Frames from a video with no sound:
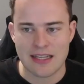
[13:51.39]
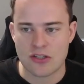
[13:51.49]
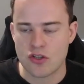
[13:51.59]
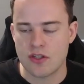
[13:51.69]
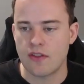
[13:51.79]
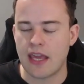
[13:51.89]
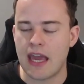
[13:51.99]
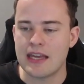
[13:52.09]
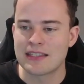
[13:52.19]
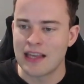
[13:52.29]
That's just not the
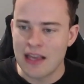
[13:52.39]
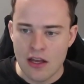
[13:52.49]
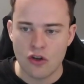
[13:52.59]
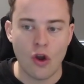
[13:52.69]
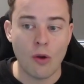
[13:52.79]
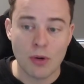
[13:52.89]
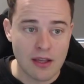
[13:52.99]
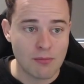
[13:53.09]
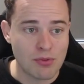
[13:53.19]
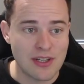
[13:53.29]
case. Nobody
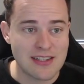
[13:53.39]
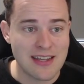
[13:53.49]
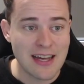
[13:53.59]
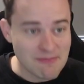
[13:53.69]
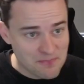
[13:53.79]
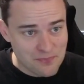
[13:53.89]
can predict that.